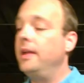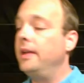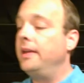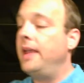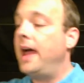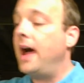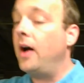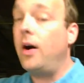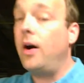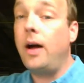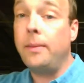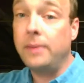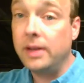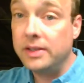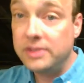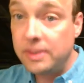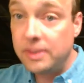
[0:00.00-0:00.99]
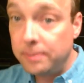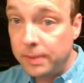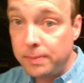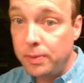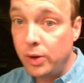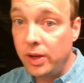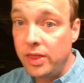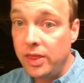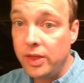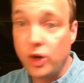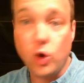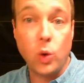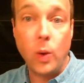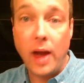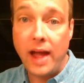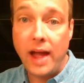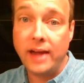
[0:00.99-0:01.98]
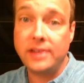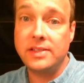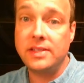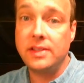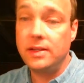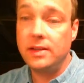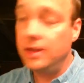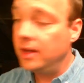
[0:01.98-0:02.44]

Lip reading: Now, I'm going to simply put in the correct